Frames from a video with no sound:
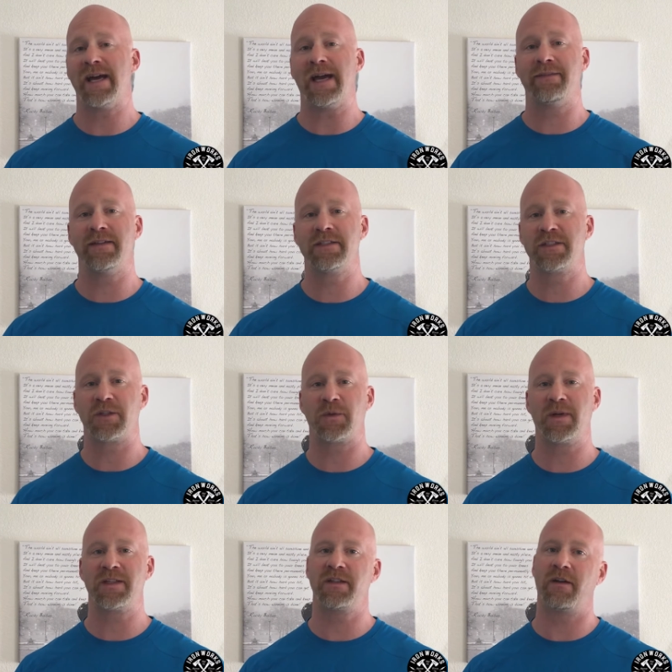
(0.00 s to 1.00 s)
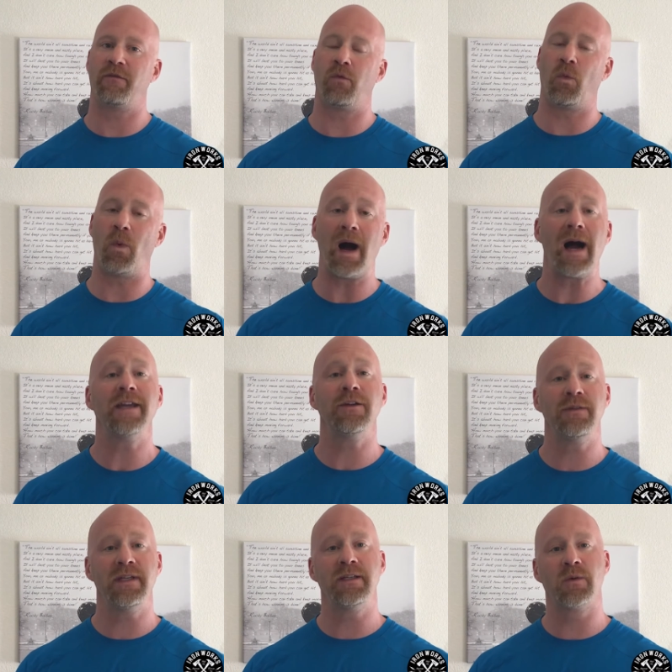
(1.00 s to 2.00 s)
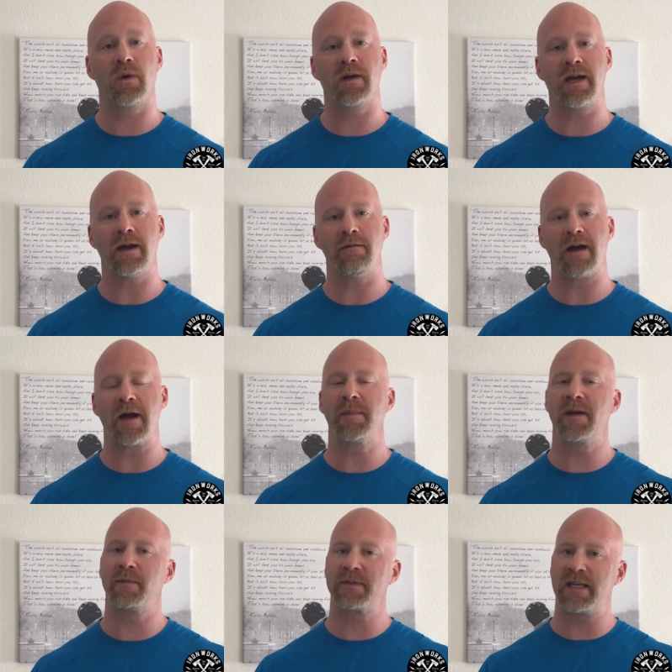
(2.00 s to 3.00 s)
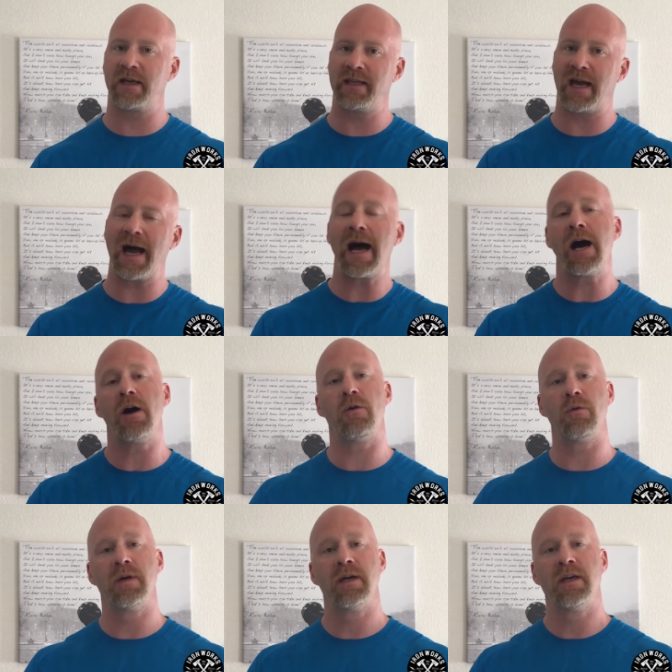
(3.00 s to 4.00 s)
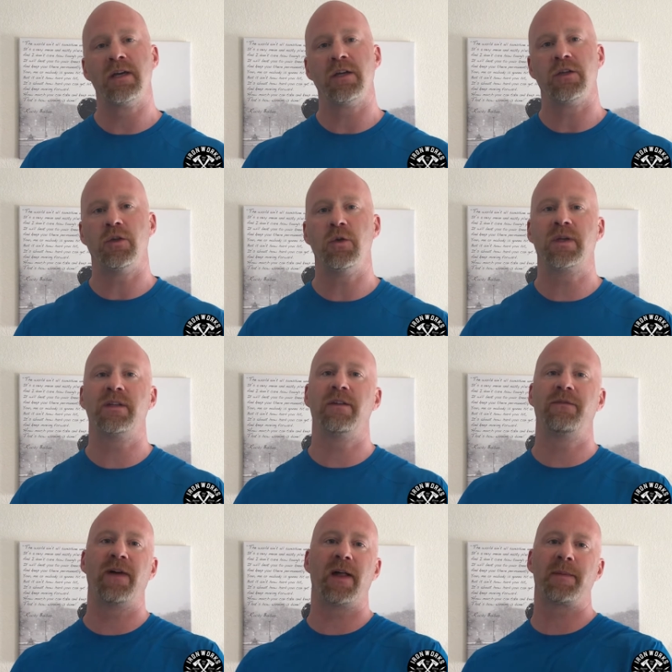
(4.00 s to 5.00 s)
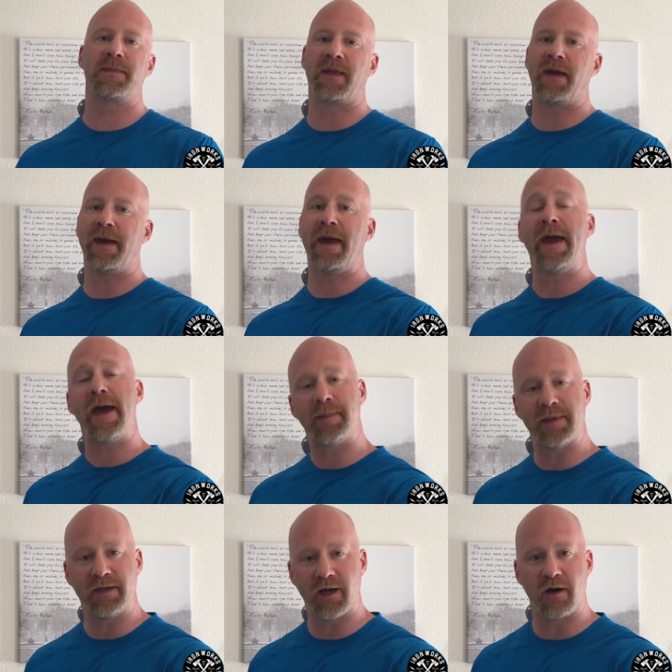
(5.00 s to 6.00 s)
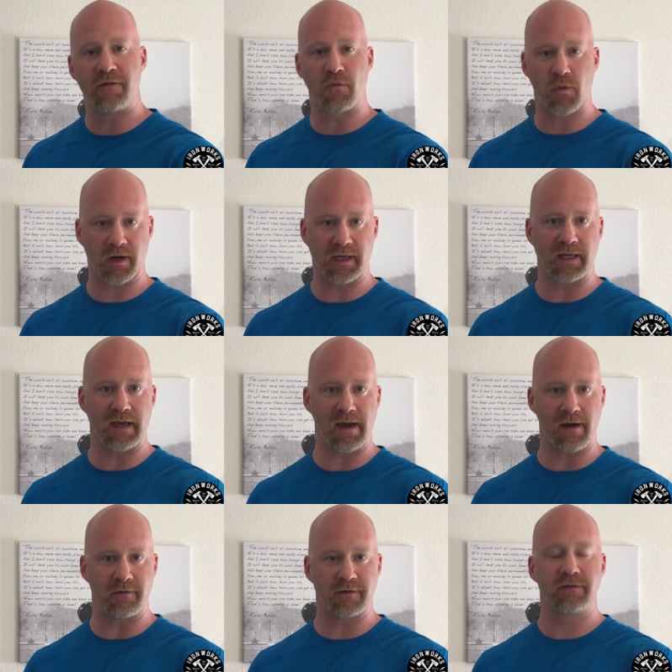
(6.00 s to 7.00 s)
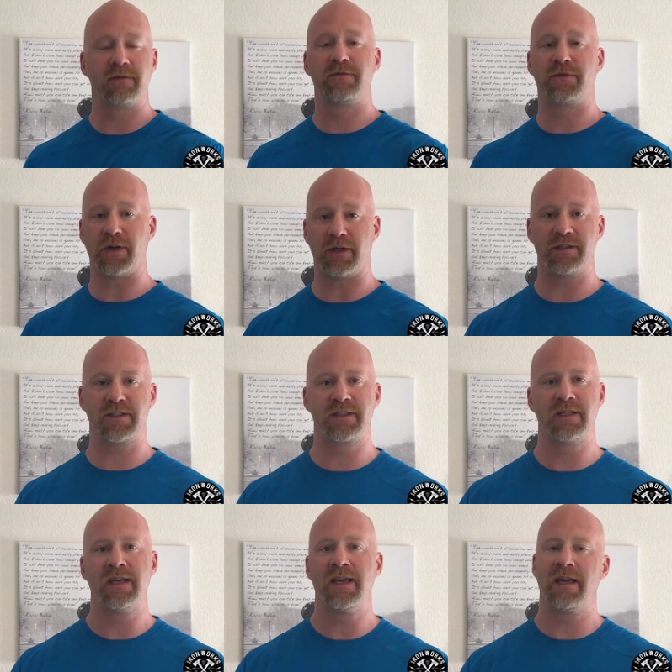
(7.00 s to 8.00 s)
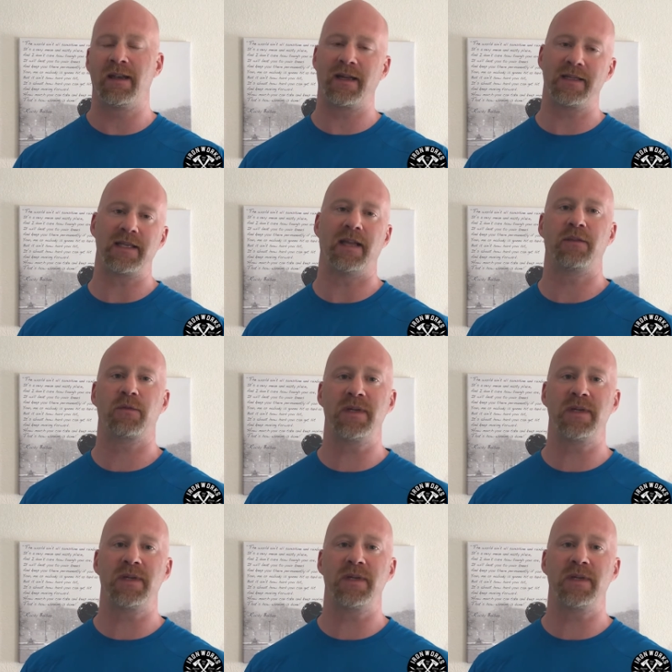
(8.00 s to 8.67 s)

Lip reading: dive into the reason of why you need to work out, I'm going to tell you how you can develop the habit of working out first. Like I said,